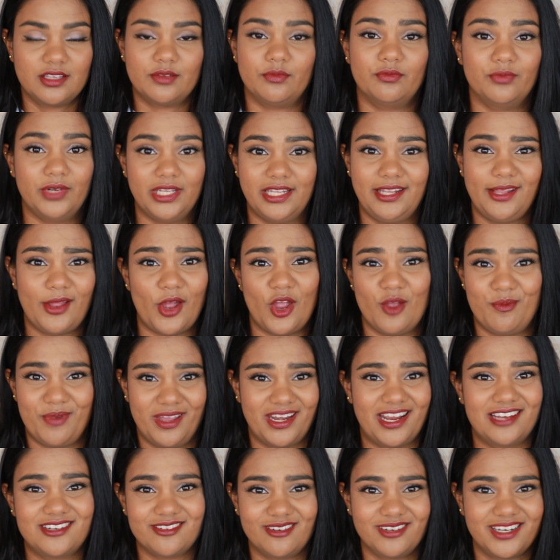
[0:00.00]
I'm really
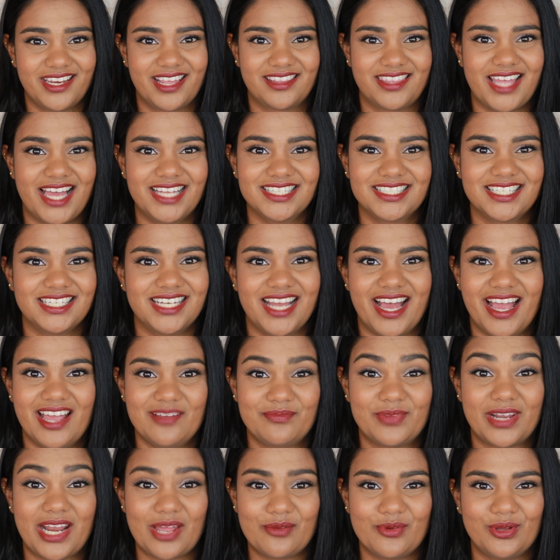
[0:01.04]
hoping I don't get that
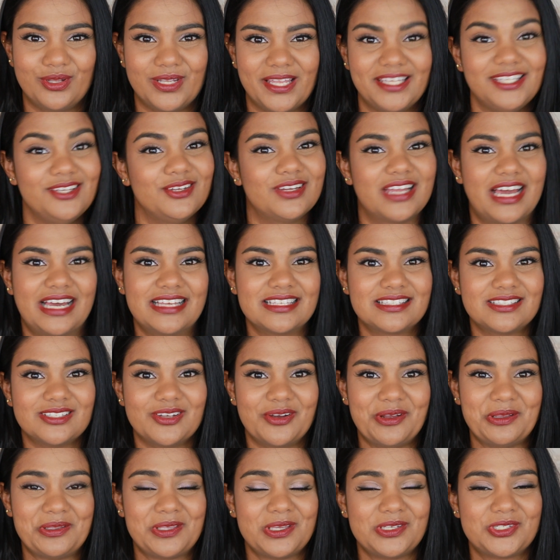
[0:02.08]
tonight, but I will let you guys
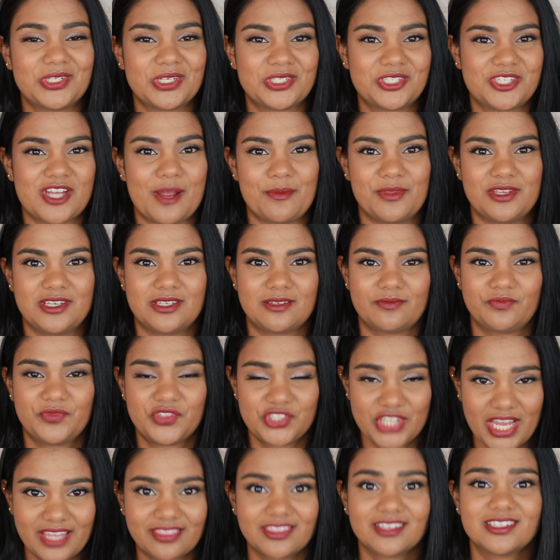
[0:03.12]
know, so just
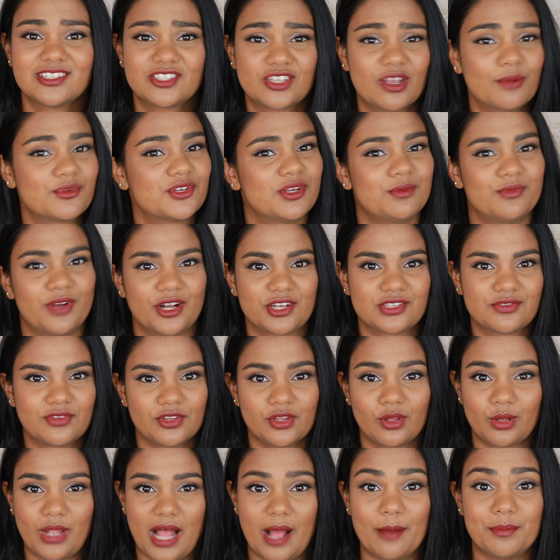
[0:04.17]
check the description box
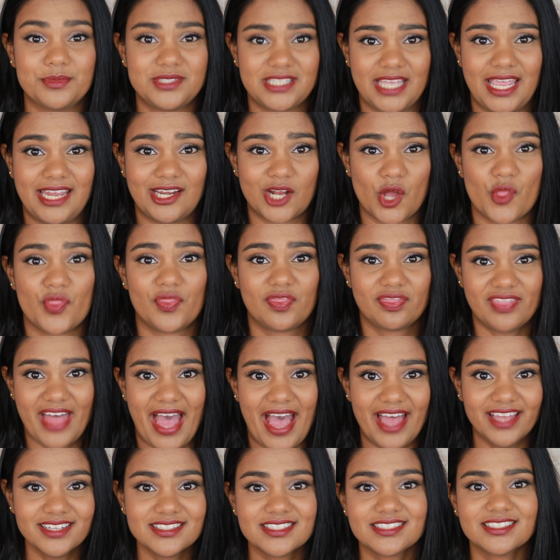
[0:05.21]
for a little update on
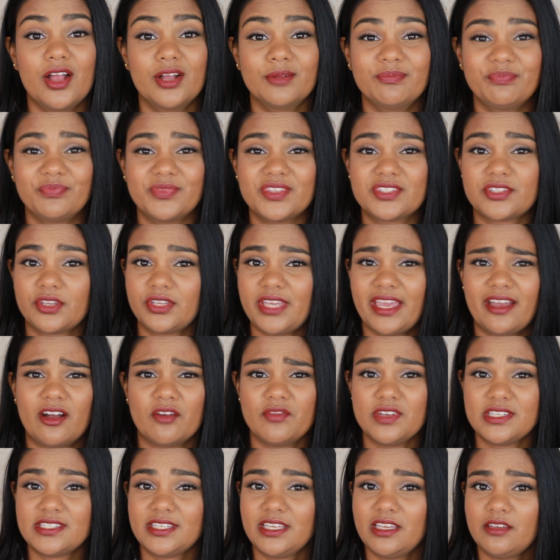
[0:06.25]
that. So yeah,
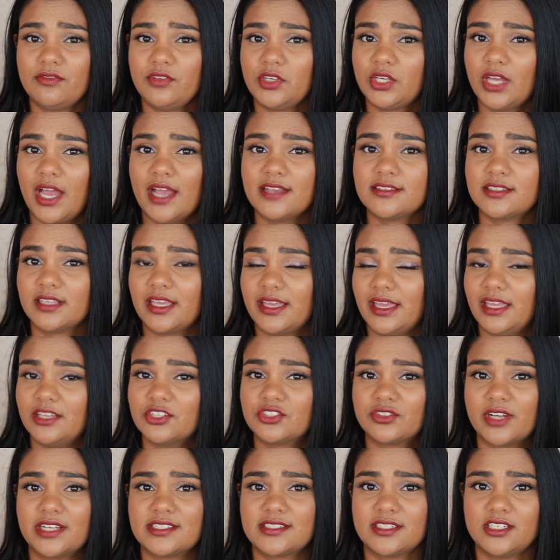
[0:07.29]
obviously if you guys are
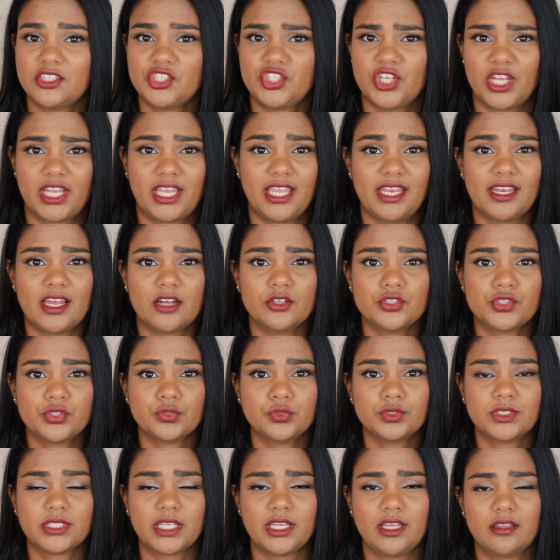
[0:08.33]
interested in checking out
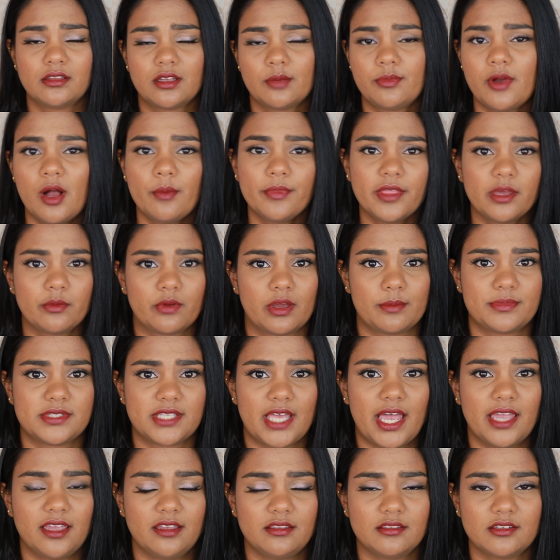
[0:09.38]
Jewel Teeth, I'll pop their
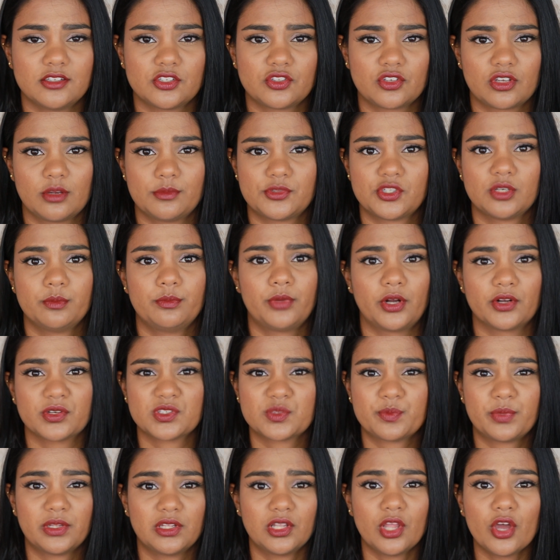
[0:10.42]
website in the description
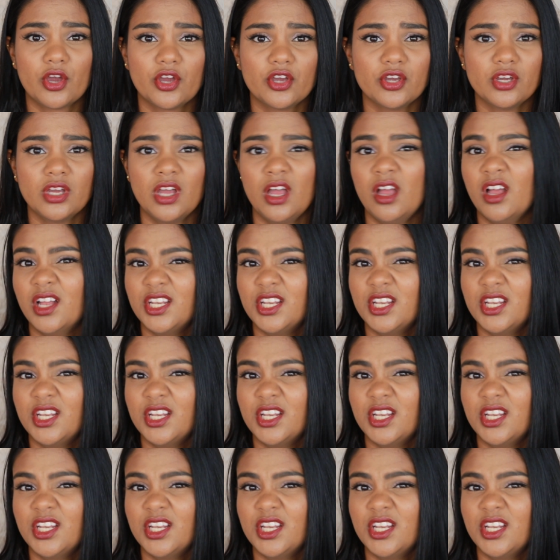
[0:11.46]
box below.